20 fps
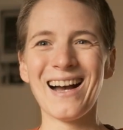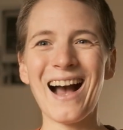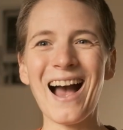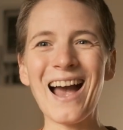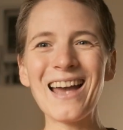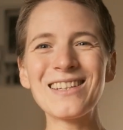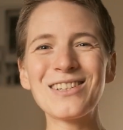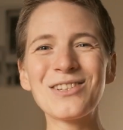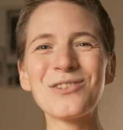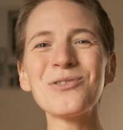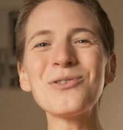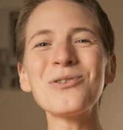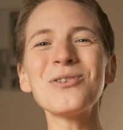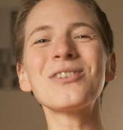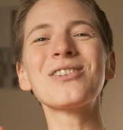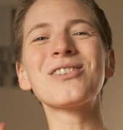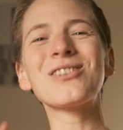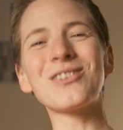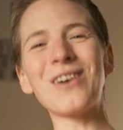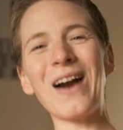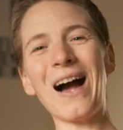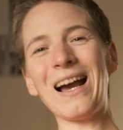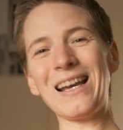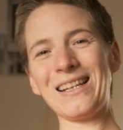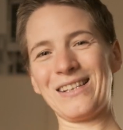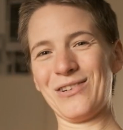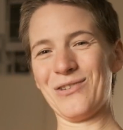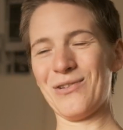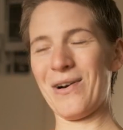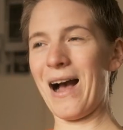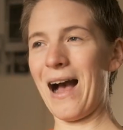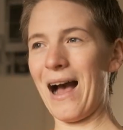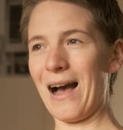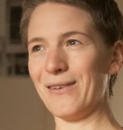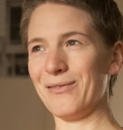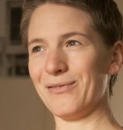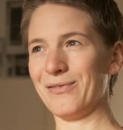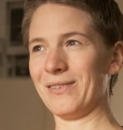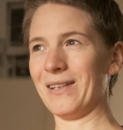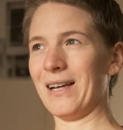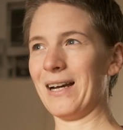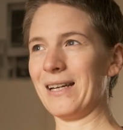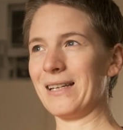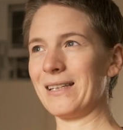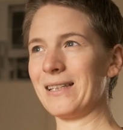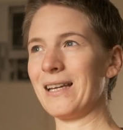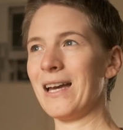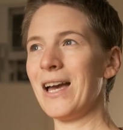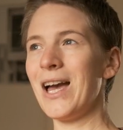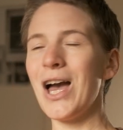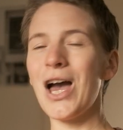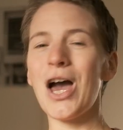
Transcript: I do try to have like